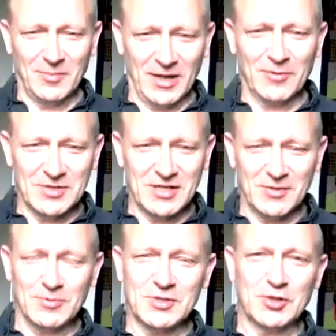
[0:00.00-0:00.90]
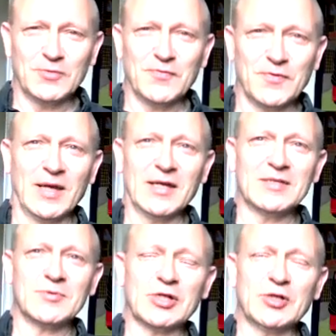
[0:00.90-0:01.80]
I mean, it was good for me. It
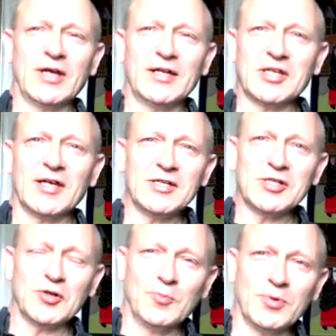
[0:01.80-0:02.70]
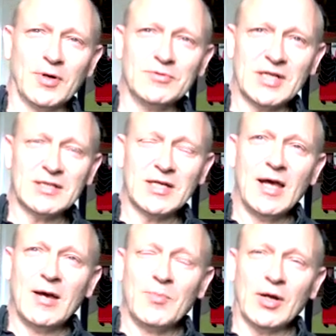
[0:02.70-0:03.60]
was a good educational process.
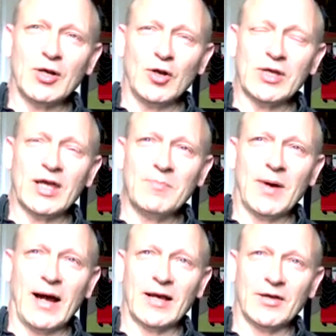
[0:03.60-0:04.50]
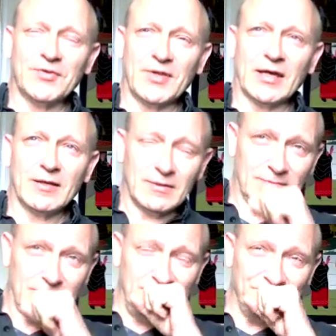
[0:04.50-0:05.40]
But looking back, I think
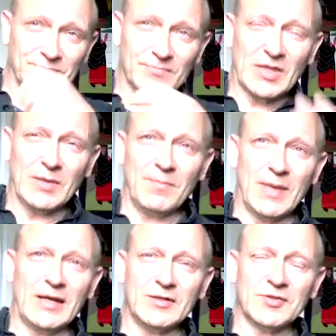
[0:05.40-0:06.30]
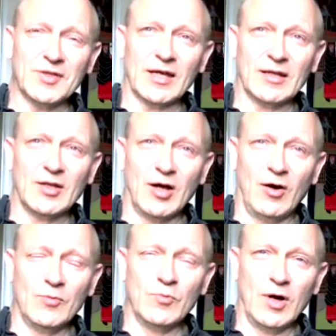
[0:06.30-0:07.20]
the main thing that
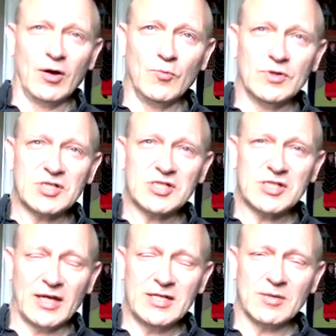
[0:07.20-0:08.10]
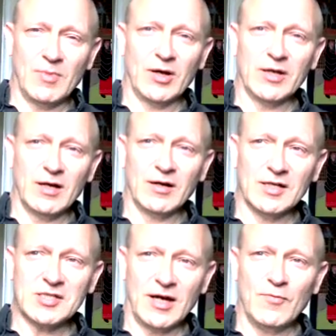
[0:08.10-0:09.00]
I would say to my
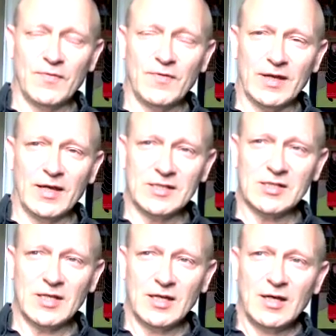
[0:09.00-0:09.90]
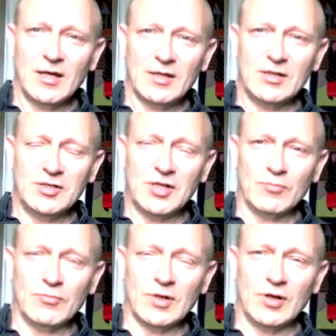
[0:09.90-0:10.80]
younger self is,
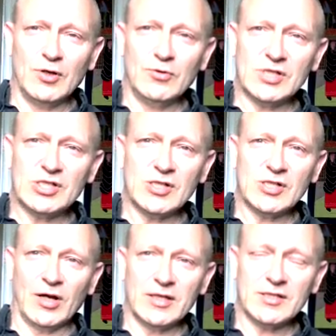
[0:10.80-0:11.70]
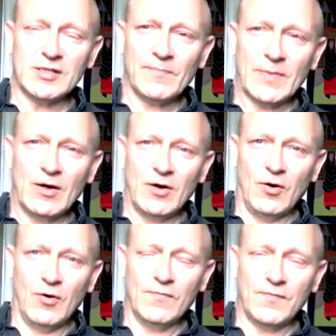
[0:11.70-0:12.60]
don't lose sight
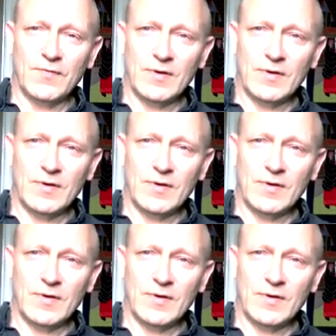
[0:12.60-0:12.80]
of